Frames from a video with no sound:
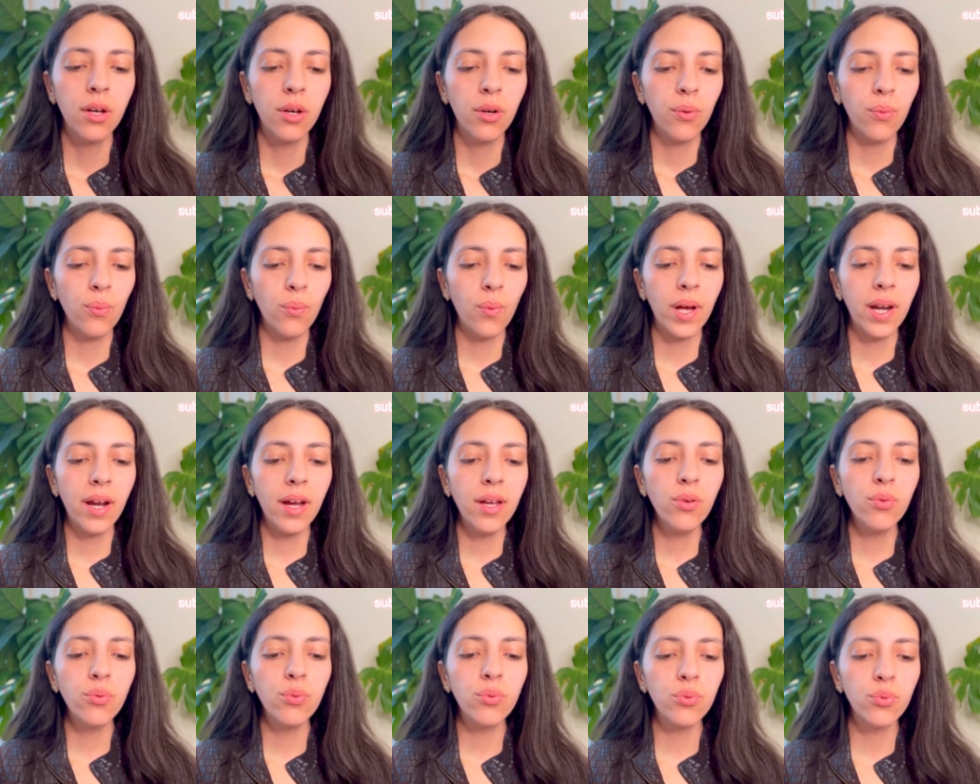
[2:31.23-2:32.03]
What
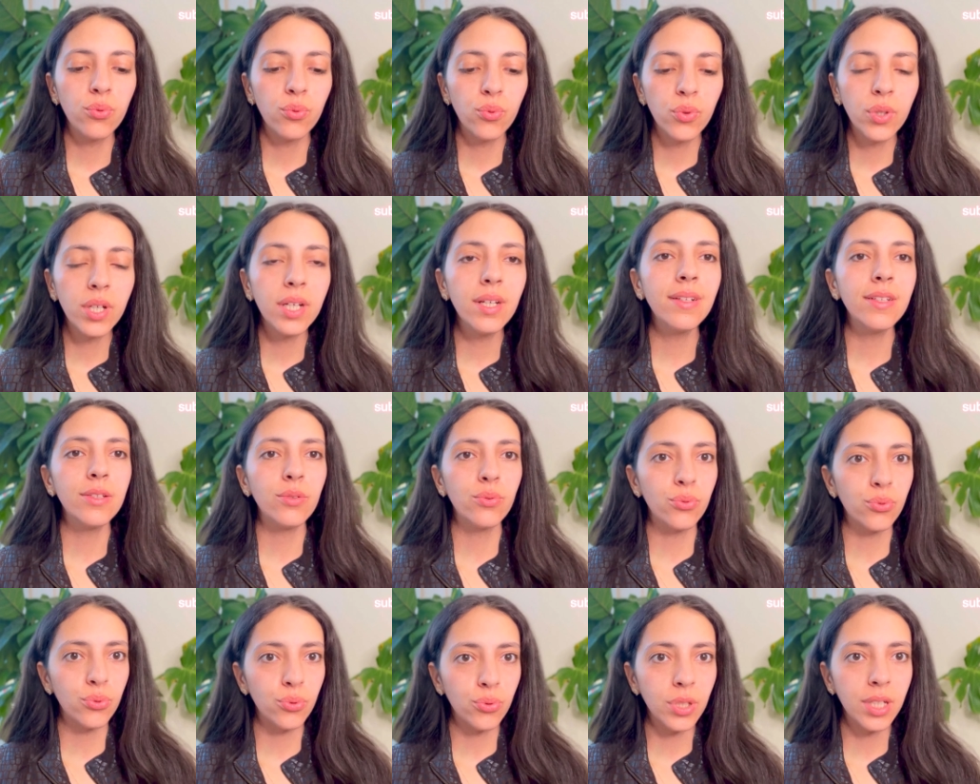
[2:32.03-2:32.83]
I
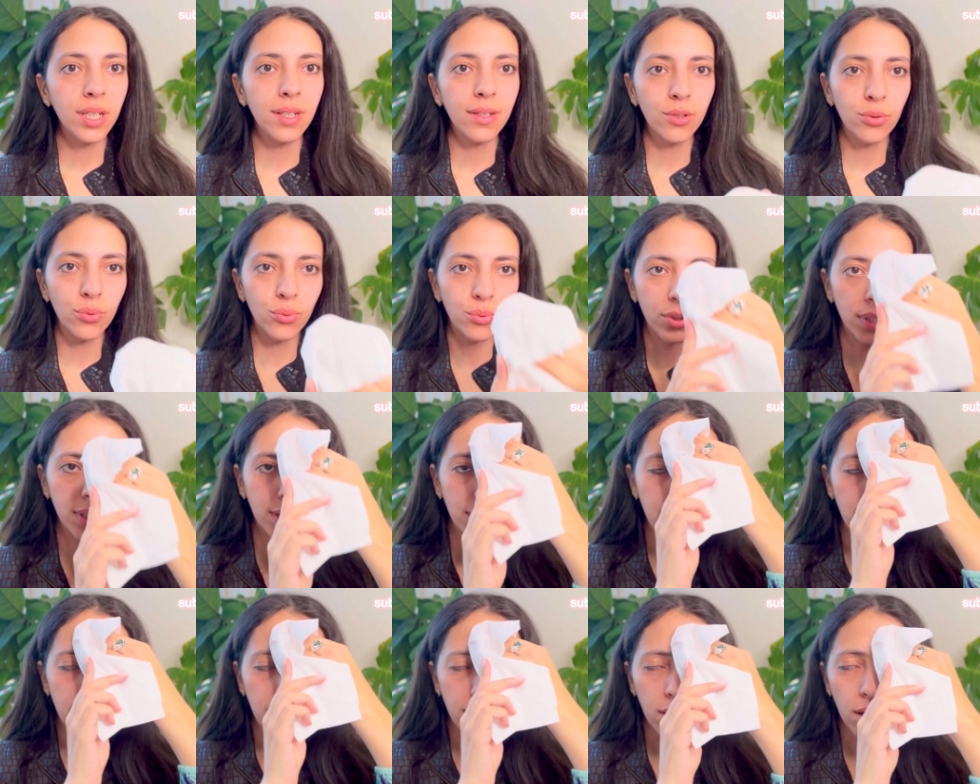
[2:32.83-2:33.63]

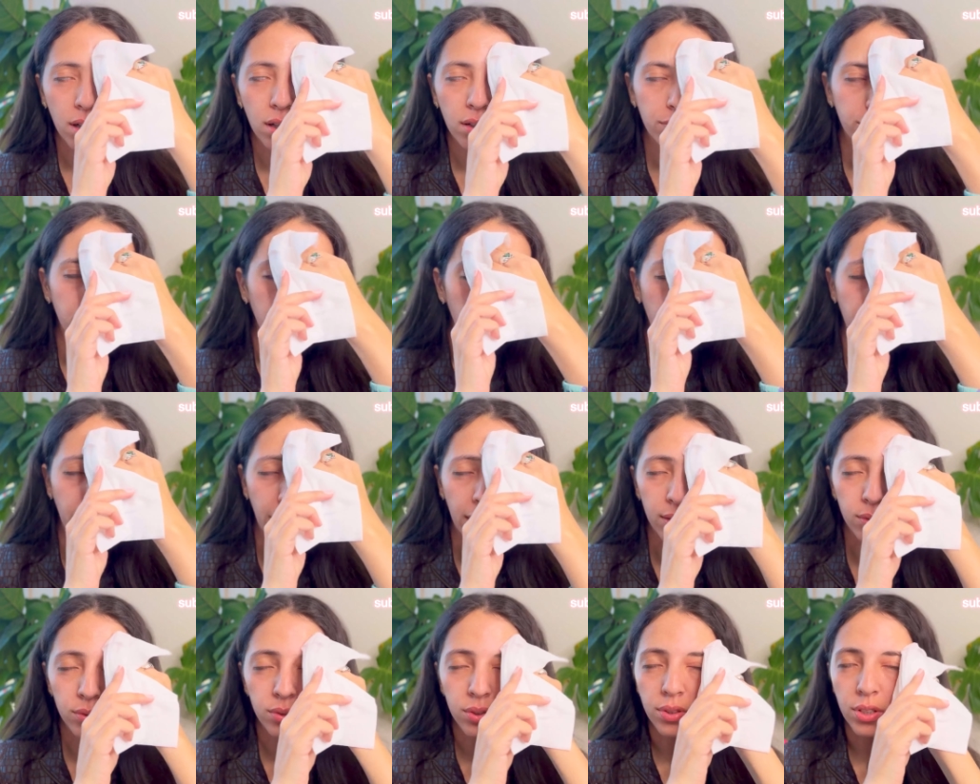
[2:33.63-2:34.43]
really love
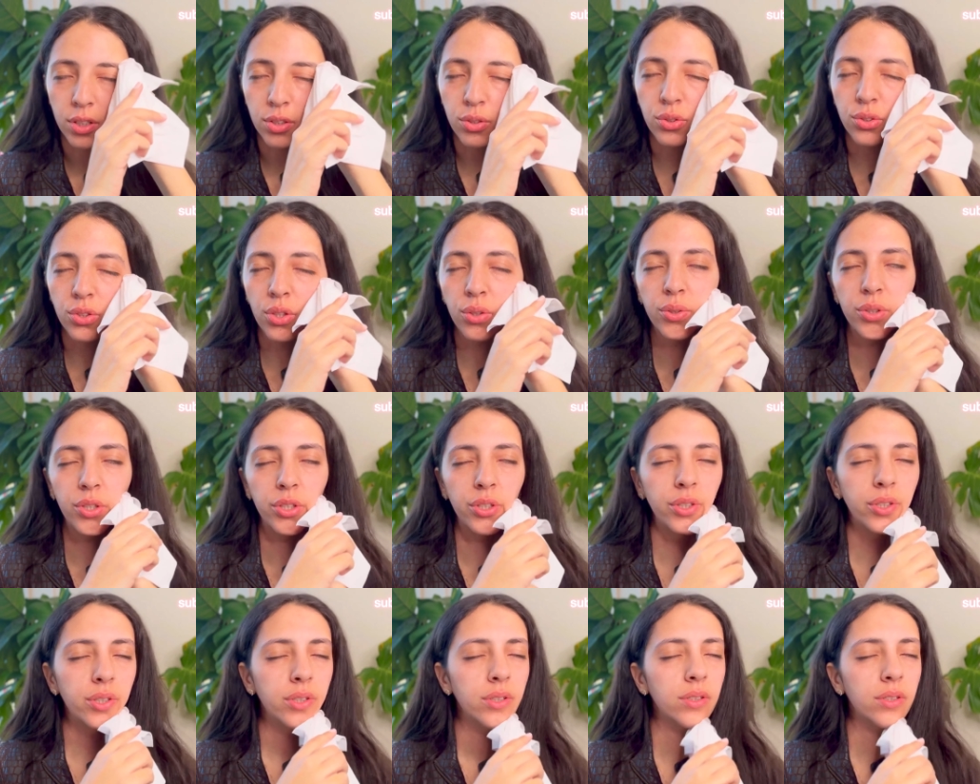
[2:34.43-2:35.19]
about this toner